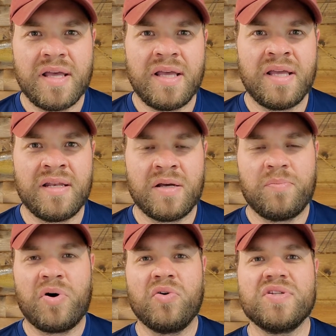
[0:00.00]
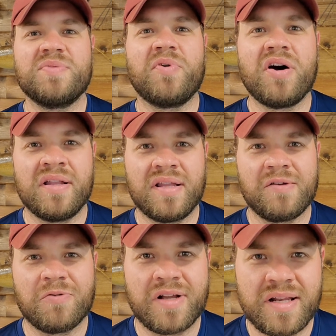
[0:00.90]
in post-spawn
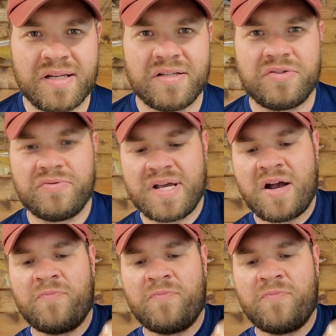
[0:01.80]
like we're getting into now,